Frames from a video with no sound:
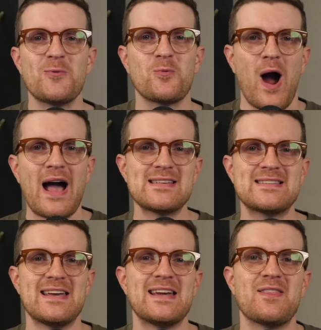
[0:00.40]

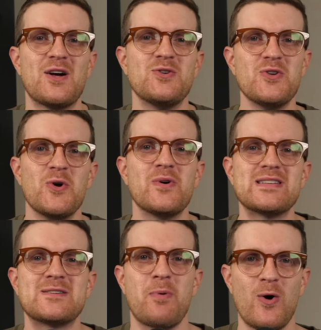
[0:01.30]
Rising, the
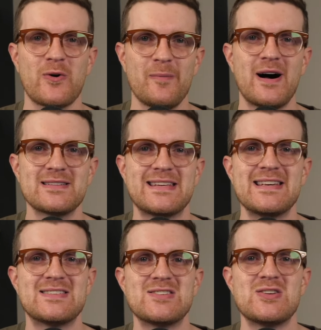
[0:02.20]
newest Pokemon
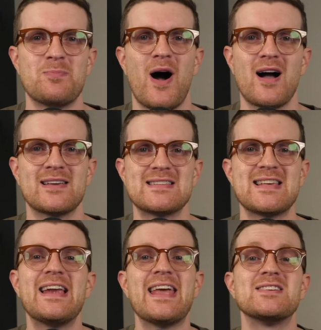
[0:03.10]
TCG Pocket set,